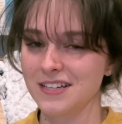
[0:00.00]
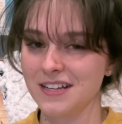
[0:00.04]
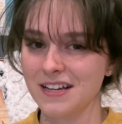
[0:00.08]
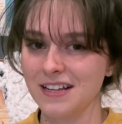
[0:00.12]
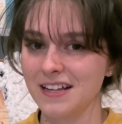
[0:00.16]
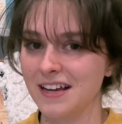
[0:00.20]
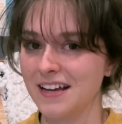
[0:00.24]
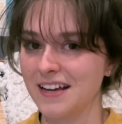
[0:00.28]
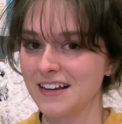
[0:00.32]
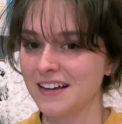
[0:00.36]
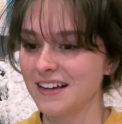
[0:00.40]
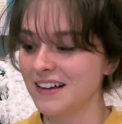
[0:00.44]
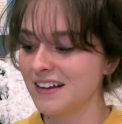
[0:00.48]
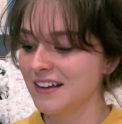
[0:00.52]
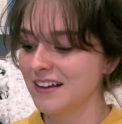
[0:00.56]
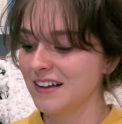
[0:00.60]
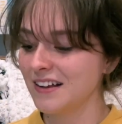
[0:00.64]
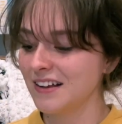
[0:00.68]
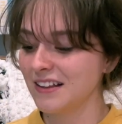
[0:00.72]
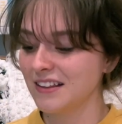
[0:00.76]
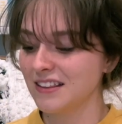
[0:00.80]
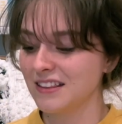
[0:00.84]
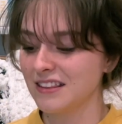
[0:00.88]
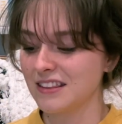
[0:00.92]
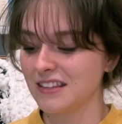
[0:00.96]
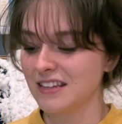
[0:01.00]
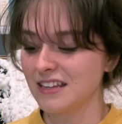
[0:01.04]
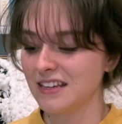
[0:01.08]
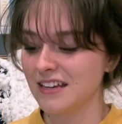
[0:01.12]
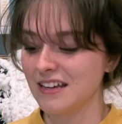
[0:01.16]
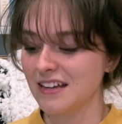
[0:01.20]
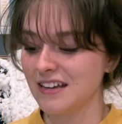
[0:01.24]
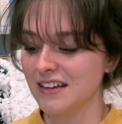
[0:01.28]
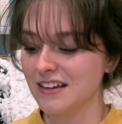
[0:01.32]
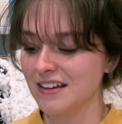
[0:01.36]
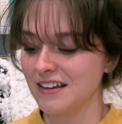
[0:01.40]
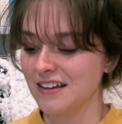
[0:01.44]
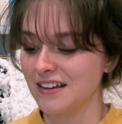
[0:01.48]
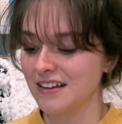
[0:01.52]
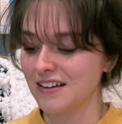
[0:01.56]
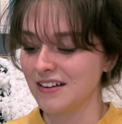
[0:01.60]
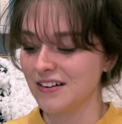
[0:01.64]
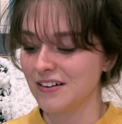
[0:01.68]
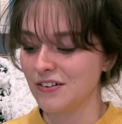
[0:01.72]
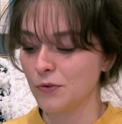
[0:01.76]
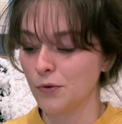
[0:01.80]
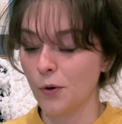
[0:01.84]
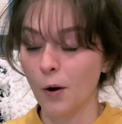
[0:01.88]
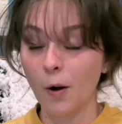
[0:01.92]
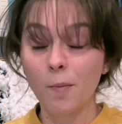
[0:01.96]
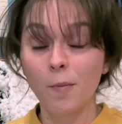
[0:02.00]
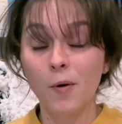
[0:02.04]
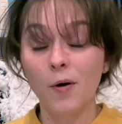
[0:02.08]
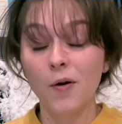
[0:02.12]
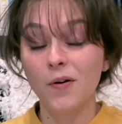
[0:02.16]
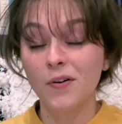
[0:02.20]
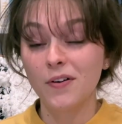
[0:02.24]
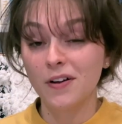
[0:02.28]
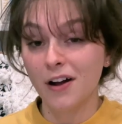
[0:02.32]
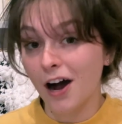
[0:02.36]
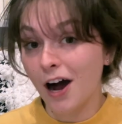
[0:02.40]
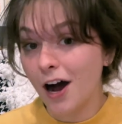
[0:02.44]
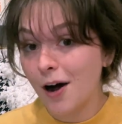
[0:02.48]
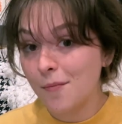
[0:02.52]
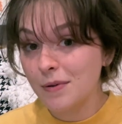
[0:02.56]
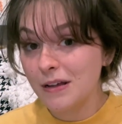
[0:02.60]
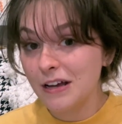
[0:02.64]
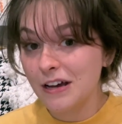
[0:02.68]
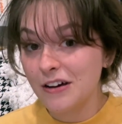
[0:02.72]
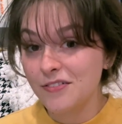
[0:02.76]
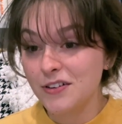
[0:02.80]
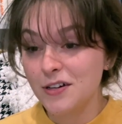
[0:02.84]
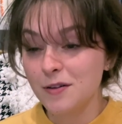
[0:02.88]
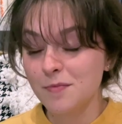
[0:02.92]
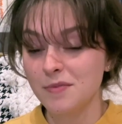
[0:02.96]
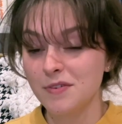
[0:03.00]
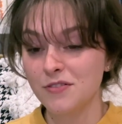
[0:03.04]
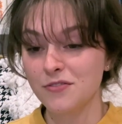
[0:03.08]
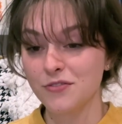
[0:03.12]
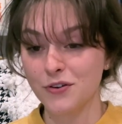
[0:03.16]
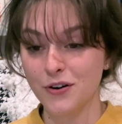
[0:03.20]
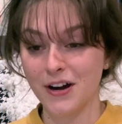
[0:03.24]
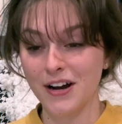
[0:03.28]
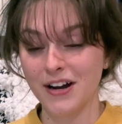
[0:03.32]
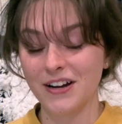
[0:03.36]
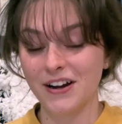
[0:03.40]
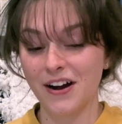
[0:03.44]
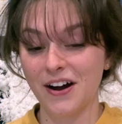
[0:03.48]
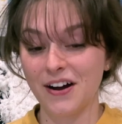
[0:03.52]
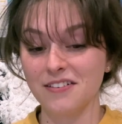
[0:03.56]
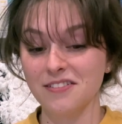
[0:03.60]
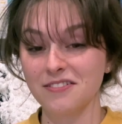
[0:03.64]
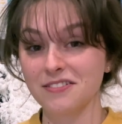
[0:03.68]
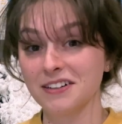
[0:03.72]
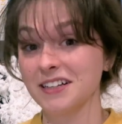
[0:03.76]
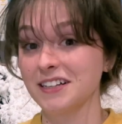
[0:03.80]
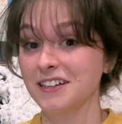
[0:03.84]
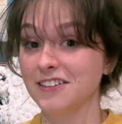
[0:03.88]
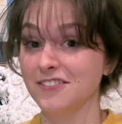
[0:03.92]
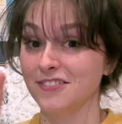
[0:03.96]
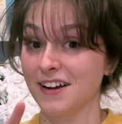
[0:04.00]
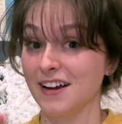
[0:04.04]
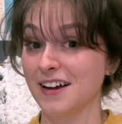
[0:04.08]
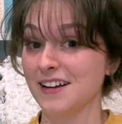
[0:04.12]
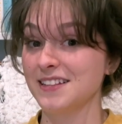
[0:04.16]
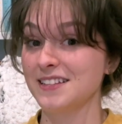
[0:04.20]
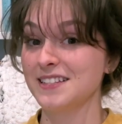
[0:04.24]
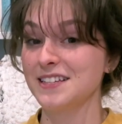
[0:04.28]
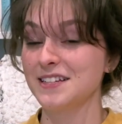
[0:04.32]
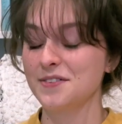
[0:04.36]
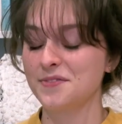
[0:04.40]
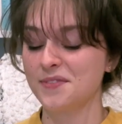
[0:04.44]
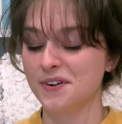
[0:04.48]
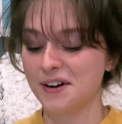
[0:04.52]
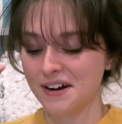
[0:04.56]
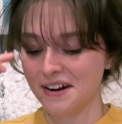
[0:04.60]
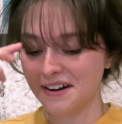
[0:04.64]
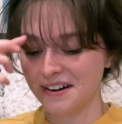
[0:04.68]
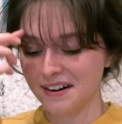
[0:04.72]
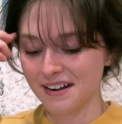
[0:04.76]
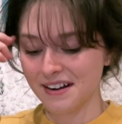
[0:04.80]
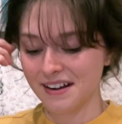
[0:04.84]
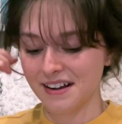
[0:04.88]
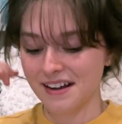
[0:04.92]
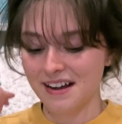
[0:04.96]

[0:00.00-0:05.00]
get like the normal copy of it before I got a really fancy one.